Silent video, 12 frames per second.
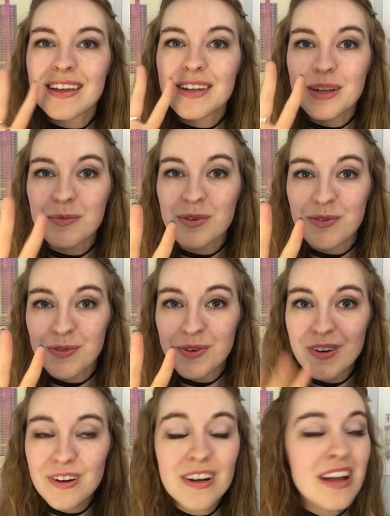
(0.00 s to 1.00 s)
Number
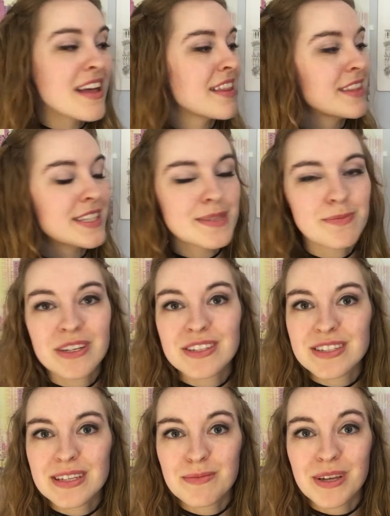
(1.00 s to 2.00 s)
4, and this might
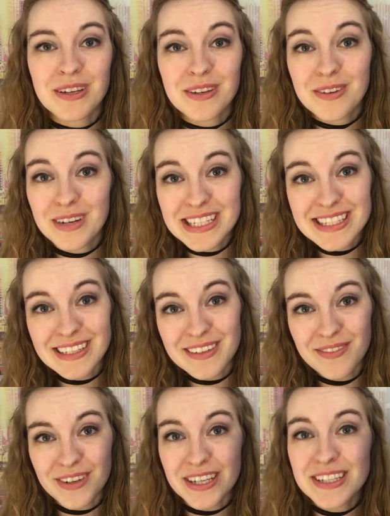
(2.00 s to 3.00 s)
seem like crazy
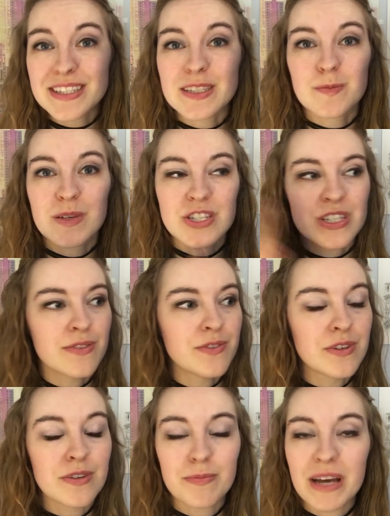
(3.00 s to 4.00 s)
advice, especially if
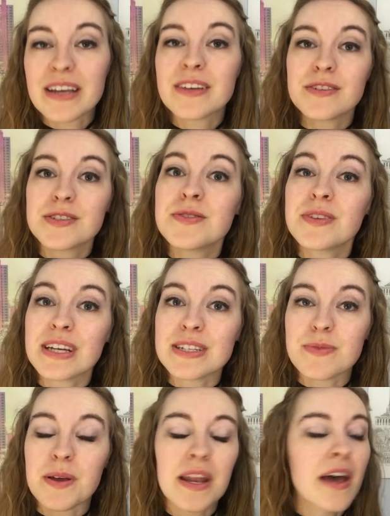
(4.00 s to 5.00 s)
you're packing your
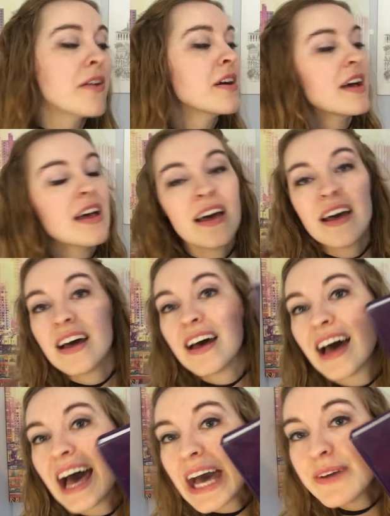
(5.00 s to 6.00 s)
suitcase right now,
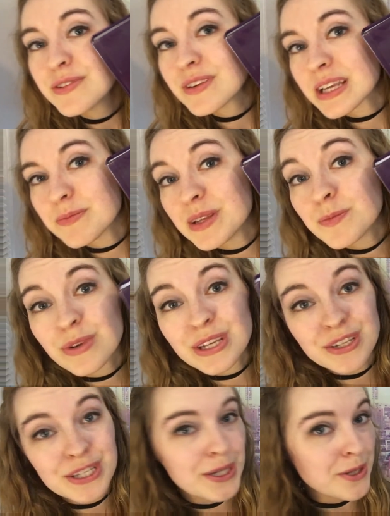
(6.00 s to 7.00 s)
I would recommend bring
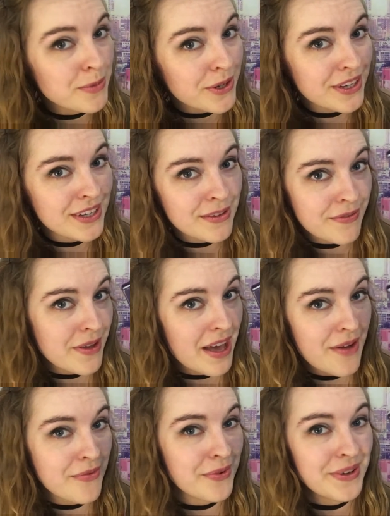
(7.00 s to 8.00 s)
a yearbook if you
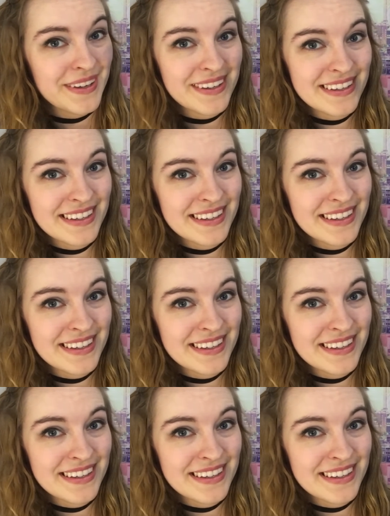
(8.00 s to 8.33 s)
have one.